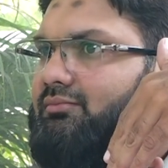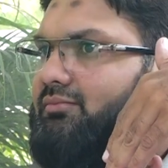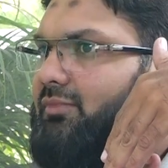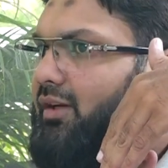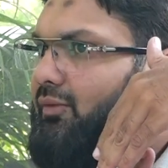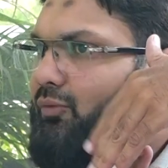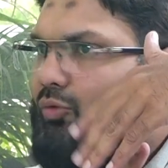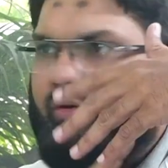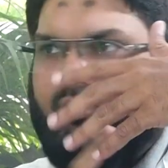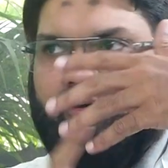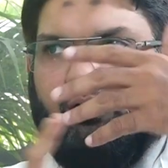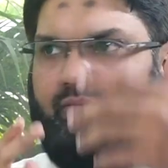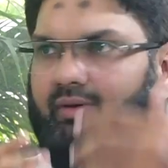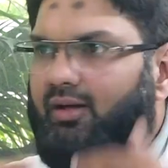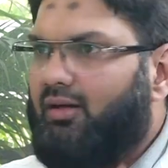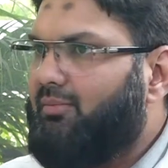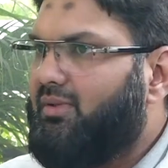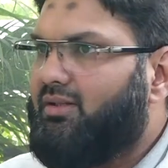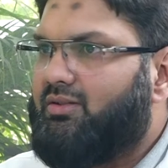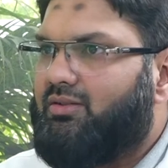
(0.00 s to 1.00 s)
It won't
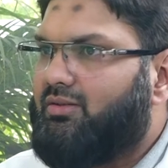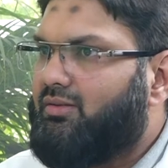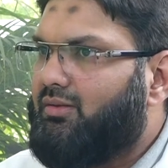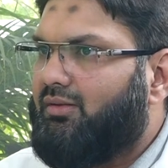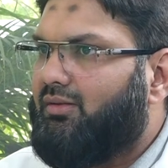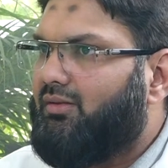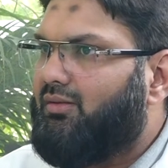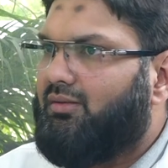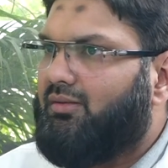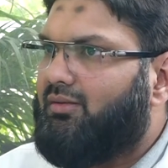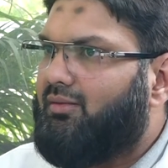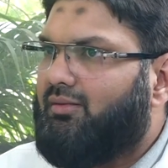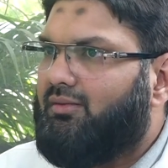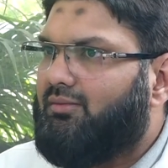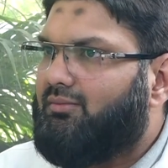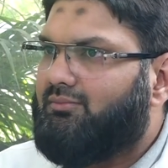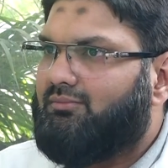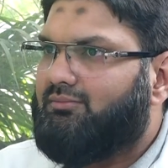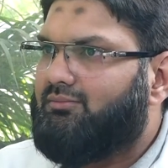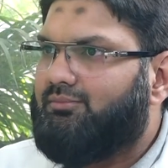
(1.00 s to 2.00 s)
require much
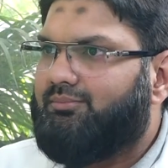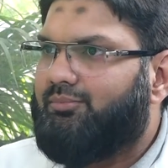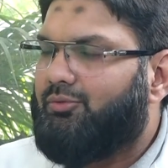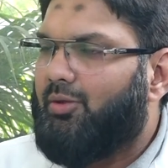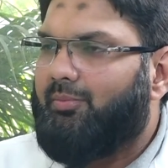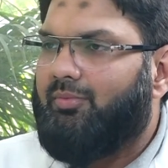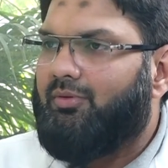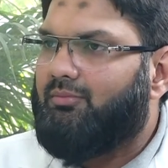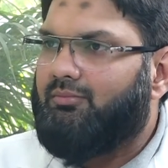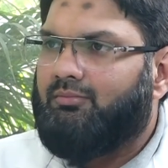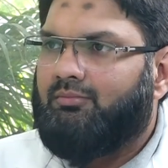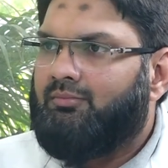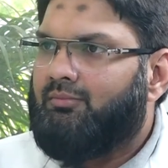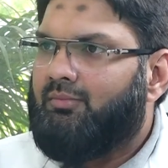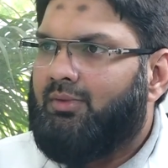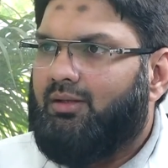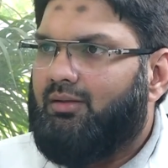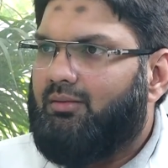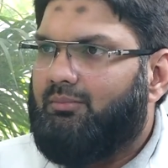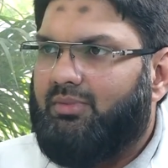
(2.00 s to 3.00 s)
problem,
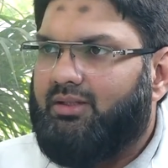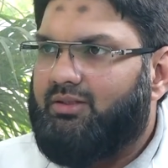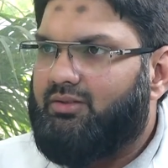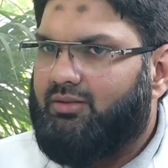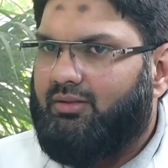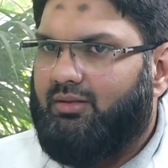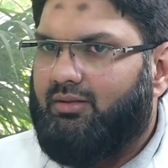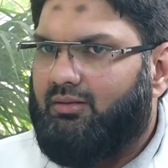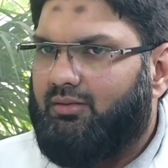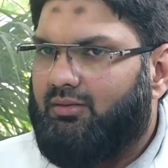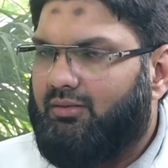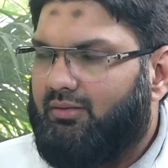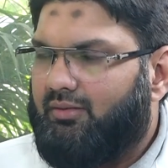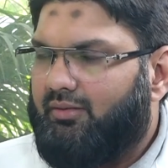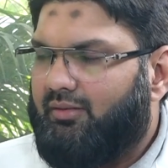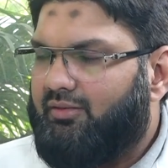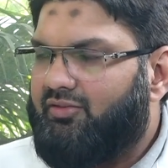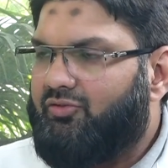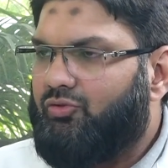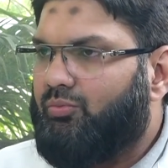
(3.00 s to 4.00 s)
much
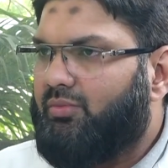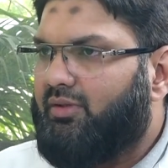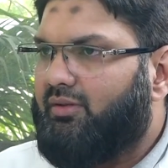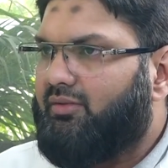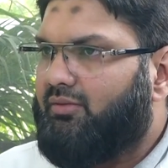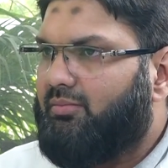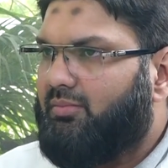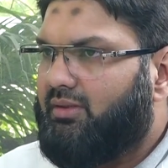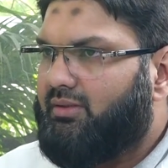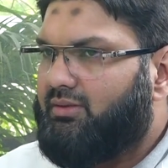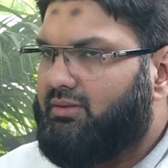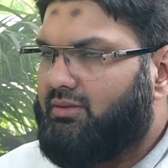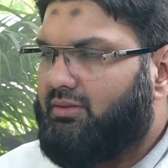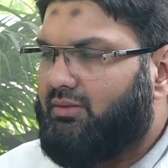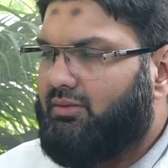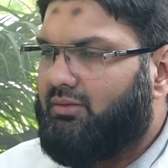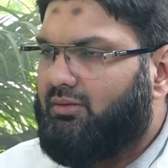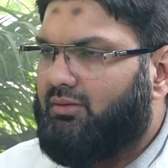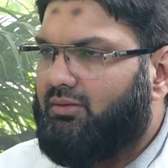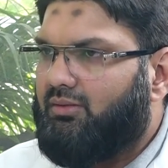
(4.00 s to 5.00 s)
instruments, much
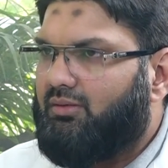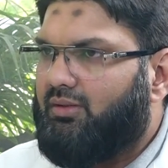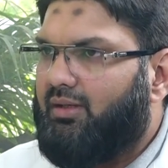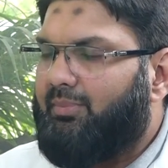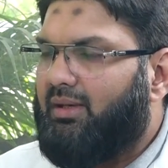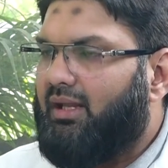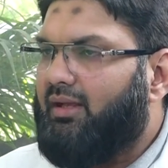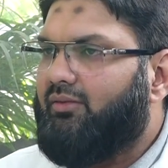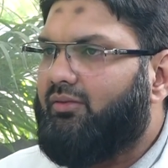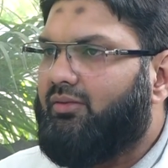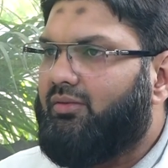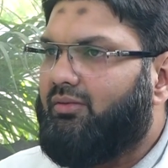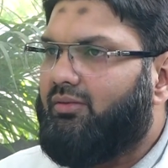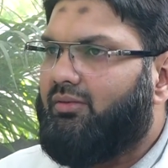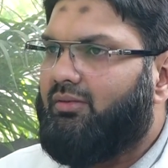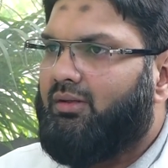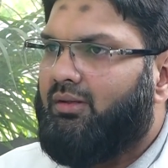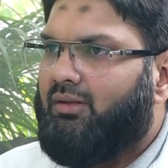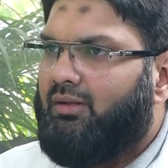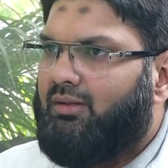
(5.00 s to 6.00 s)
appliances.